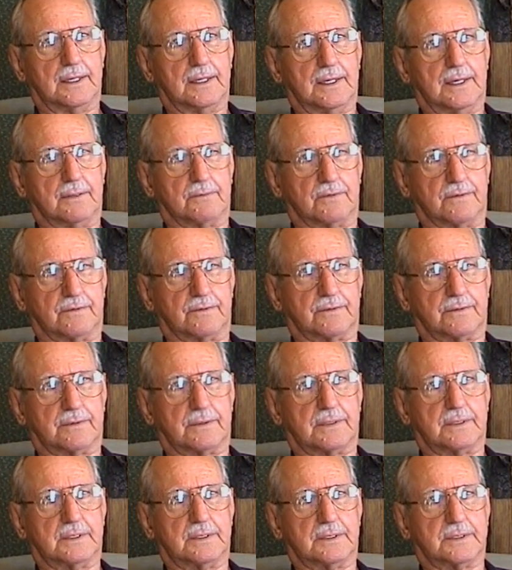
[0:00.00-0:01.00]
it was
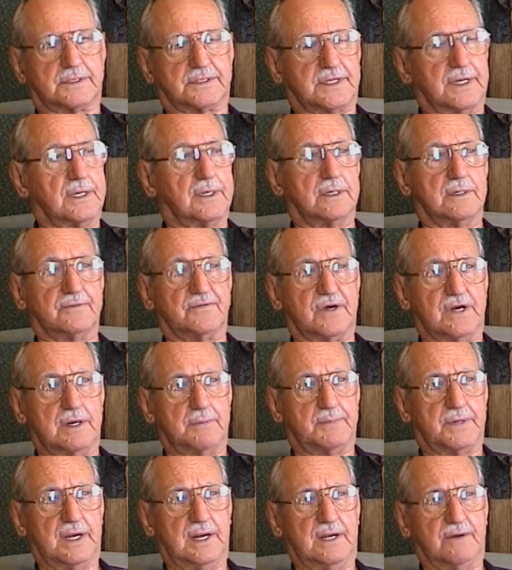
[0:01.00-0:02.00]
still very
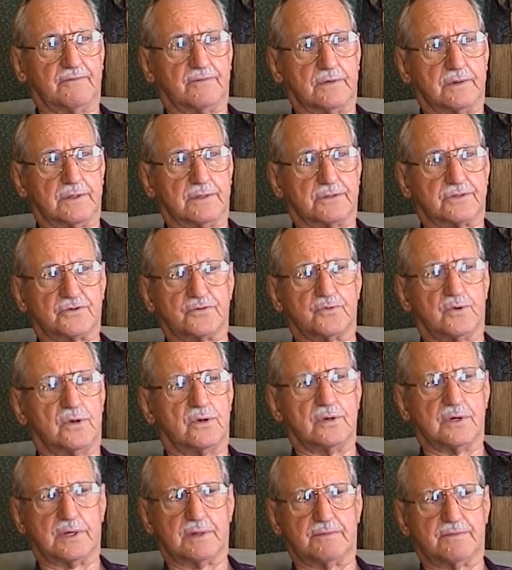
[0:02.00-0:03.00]
painful. It's
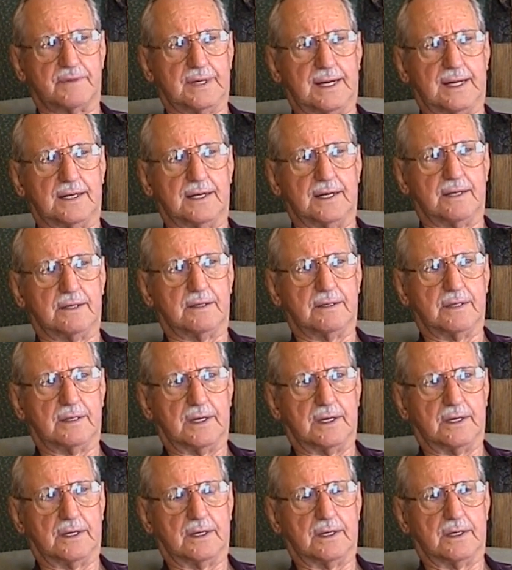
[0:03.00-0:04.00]
swollen badly,
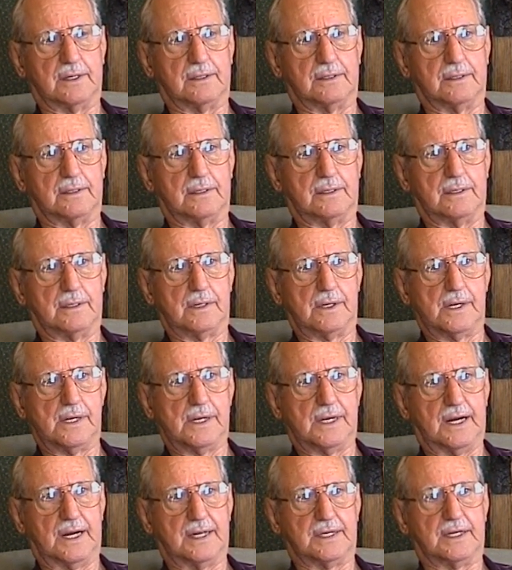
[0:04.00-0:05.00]
and
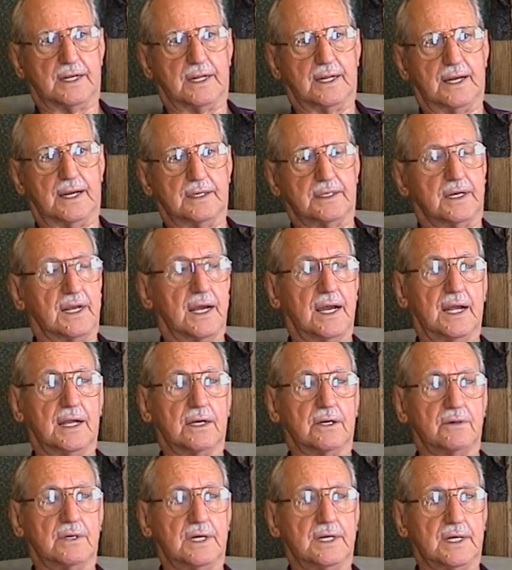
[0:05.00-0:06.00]
uh, I had
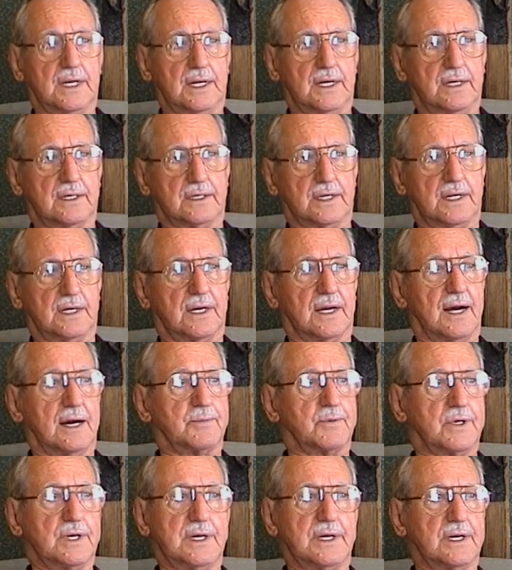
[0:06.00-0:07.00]
gangrene. And they had
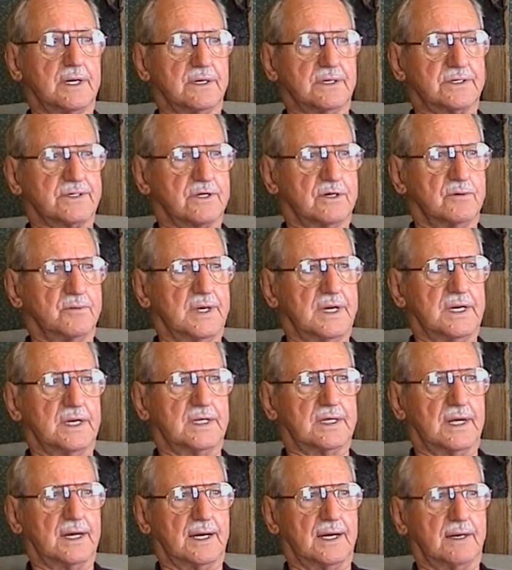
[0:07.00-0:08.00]
operated on so many
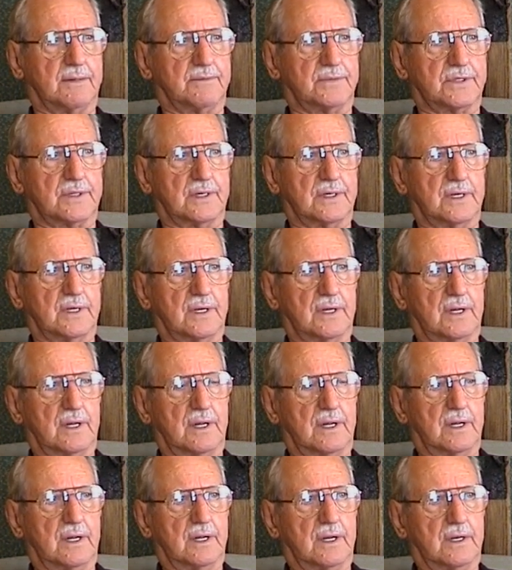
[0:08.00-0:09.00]
times,
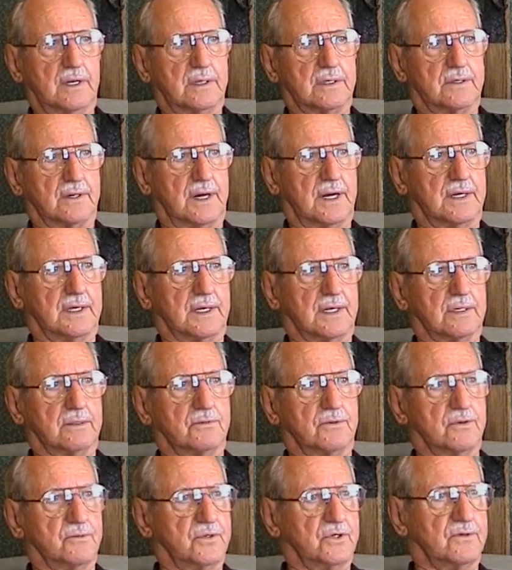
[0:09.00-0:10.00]
trying to
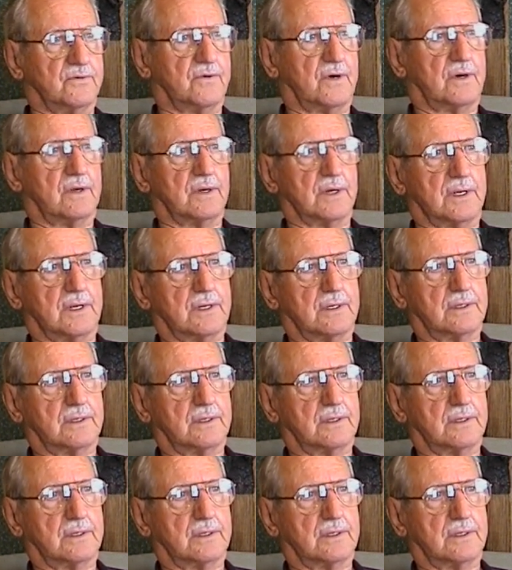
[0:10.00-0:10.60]
remove all